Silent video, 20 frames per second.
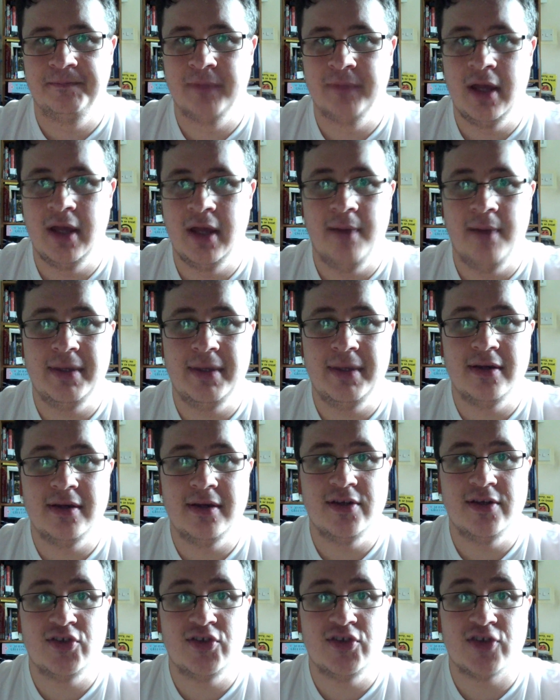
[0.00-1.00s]

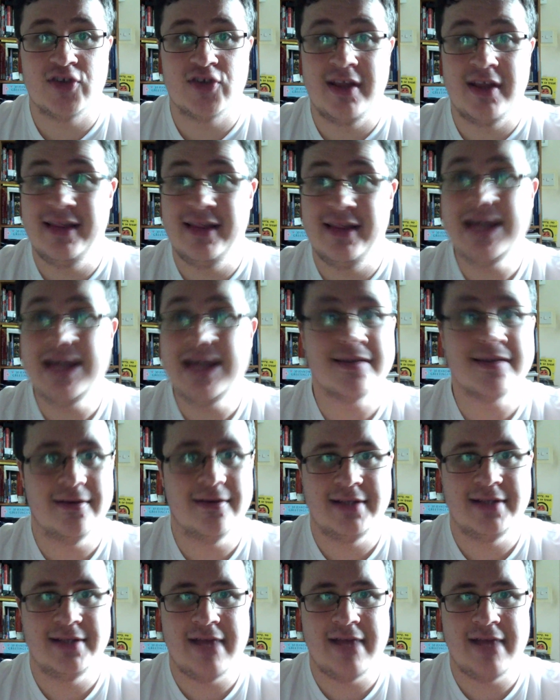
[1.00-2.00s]
because these guys
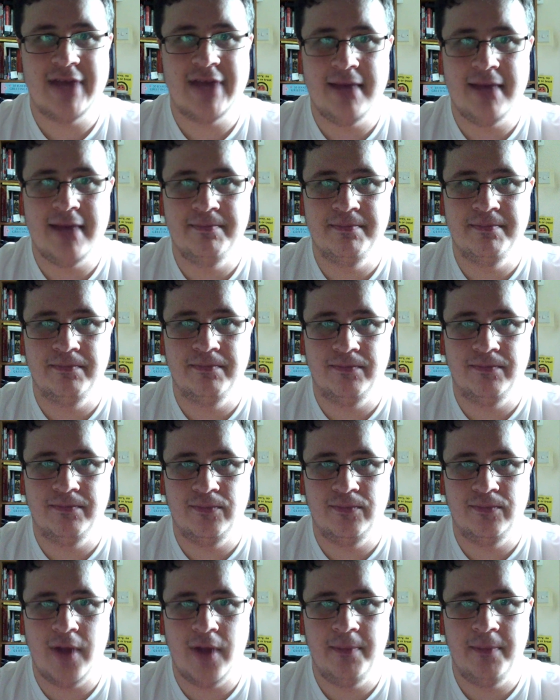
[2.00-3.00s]
haven't had
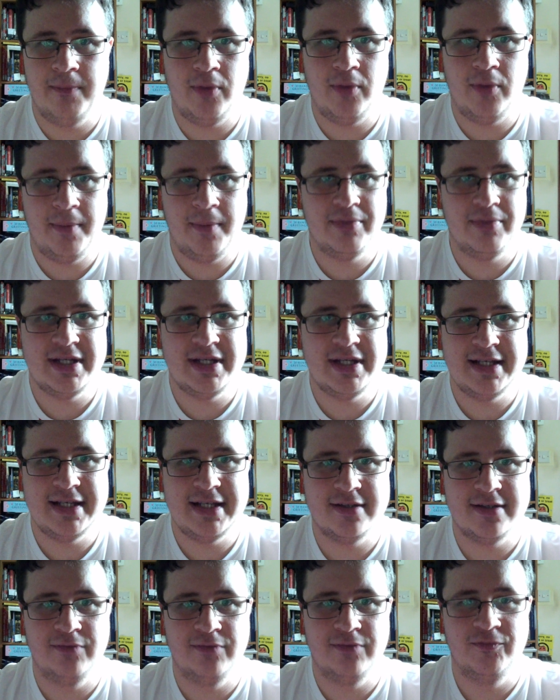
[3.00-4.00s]
a proper
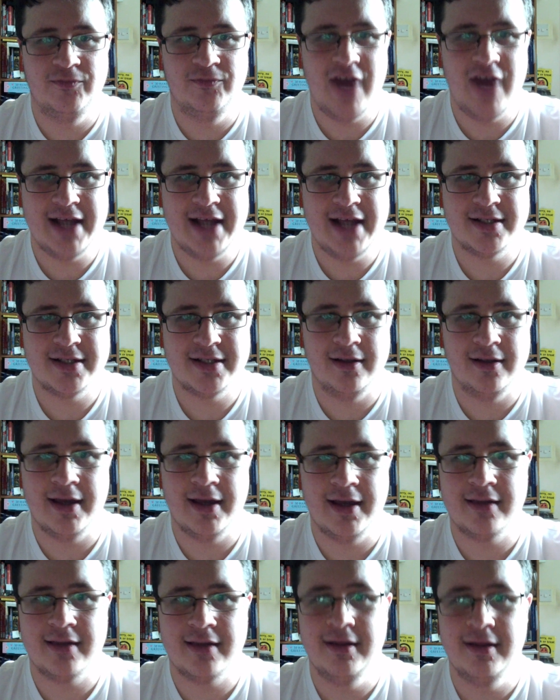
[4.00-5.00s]
pre-season rest. Like,
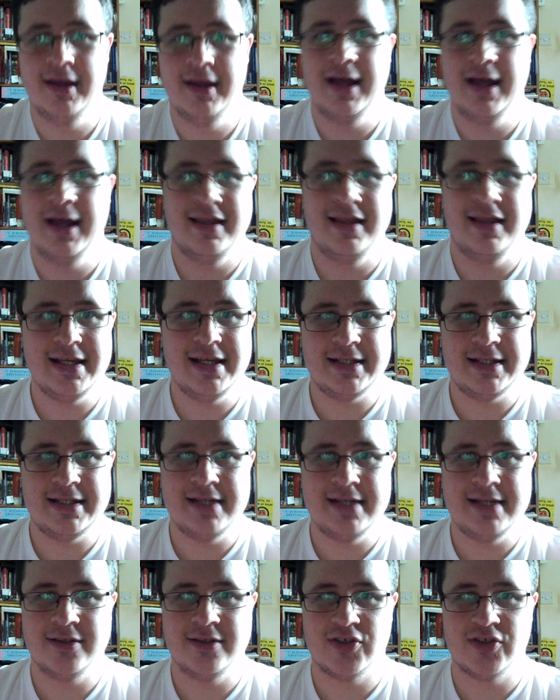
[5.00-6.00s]
this
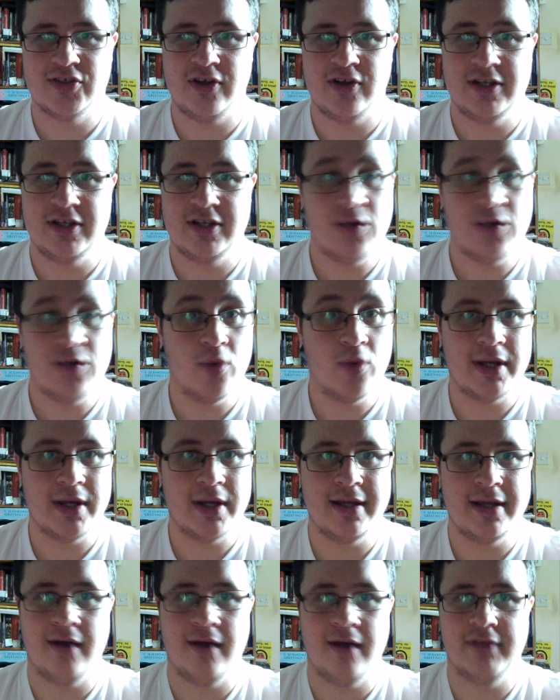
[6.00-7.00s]
season started so quickly
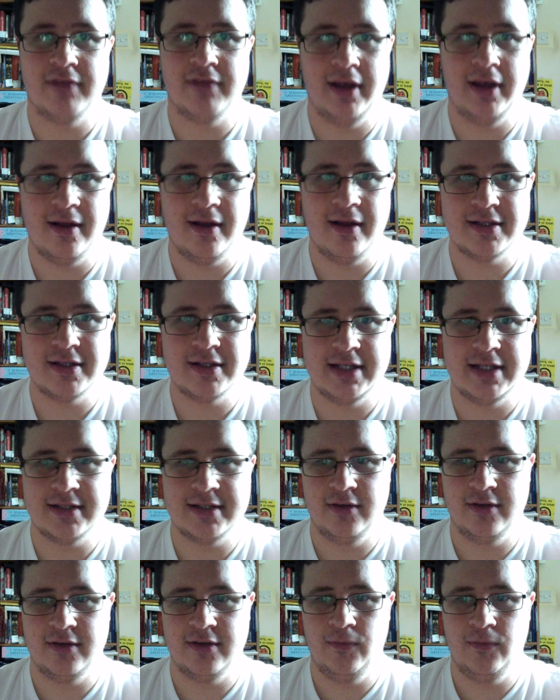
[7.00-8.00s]
after last
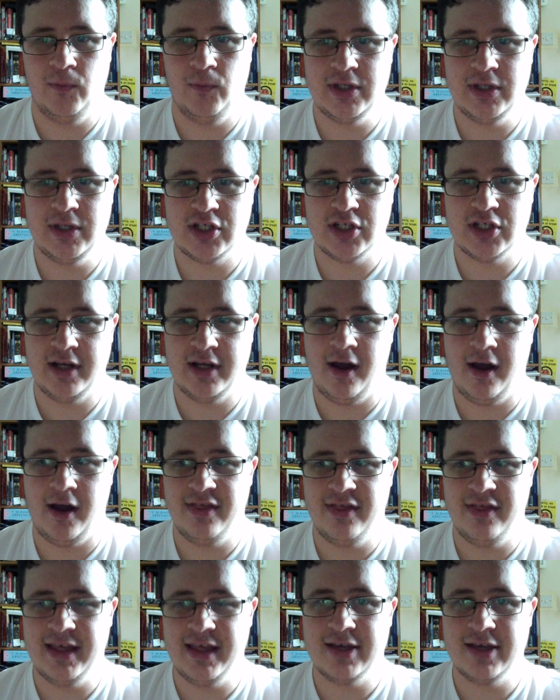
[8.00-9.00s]
season, which I
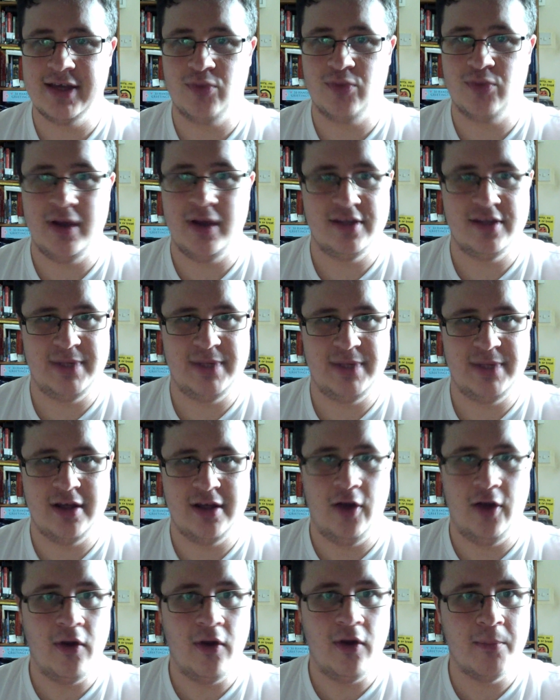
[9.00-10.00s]
think is why there's been a
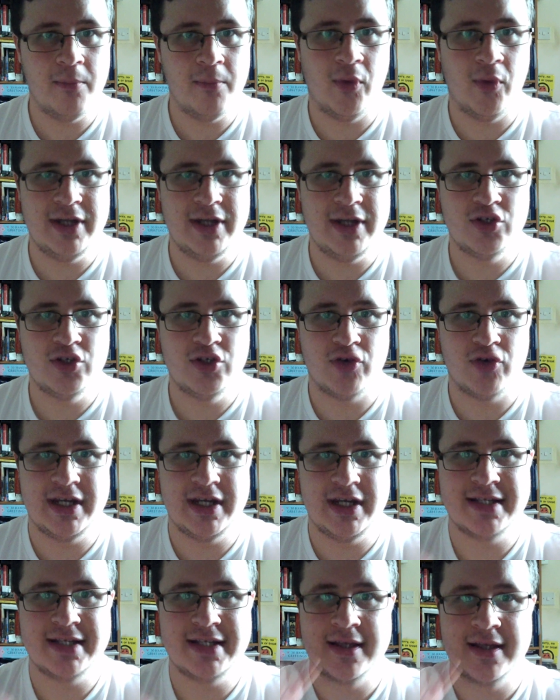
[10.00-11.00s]
lot more
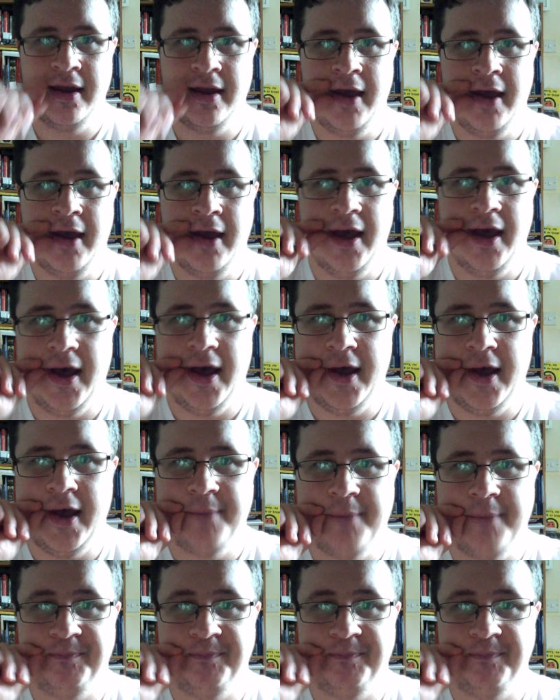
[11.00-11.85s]
injuries, in